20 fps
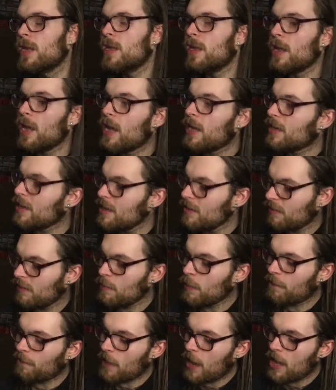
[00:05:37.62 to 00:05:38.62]
Yeah, I can't
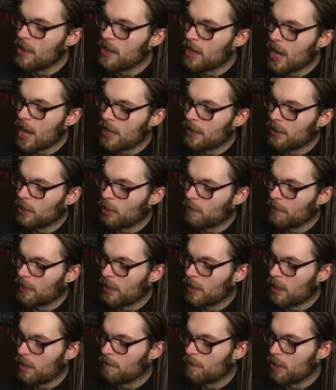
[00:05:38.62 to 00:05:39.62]
seem to find it on here, but
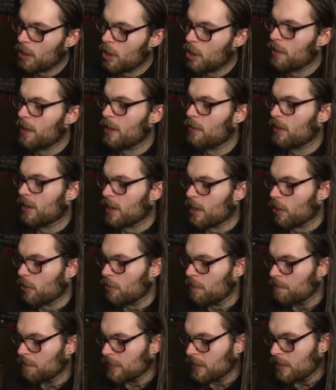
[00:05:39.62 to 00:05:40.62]
um, oh, there we
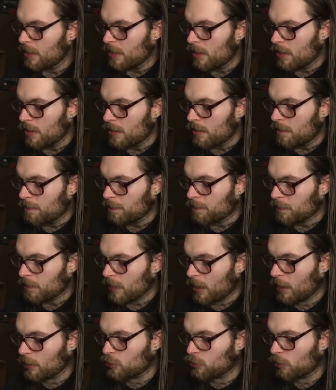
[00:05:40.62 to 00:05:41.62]
go.
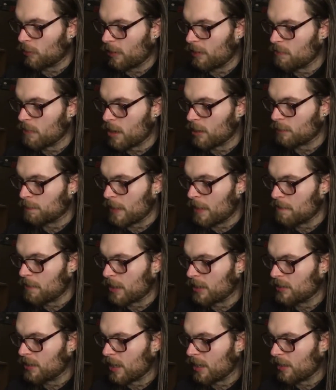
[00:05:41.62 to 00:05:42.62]
Are trademarked by
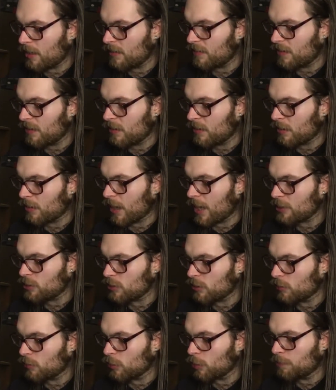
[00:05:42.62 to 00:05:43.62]
Mondelez
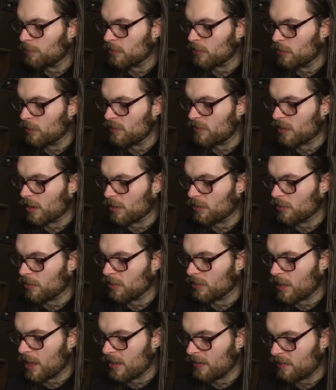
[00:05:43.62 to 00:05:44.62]
International Group, used
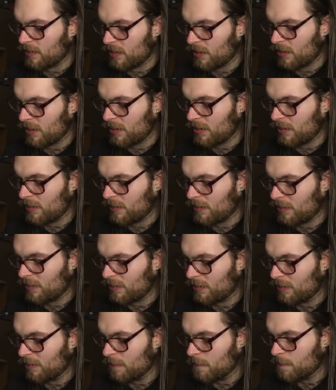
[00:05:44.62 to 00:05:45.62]
under
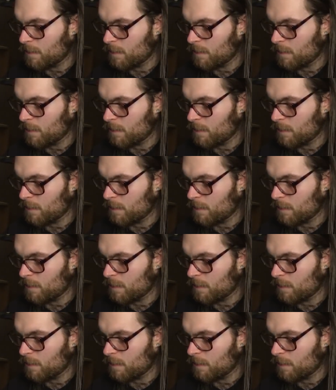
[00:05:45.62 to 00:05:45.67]
license.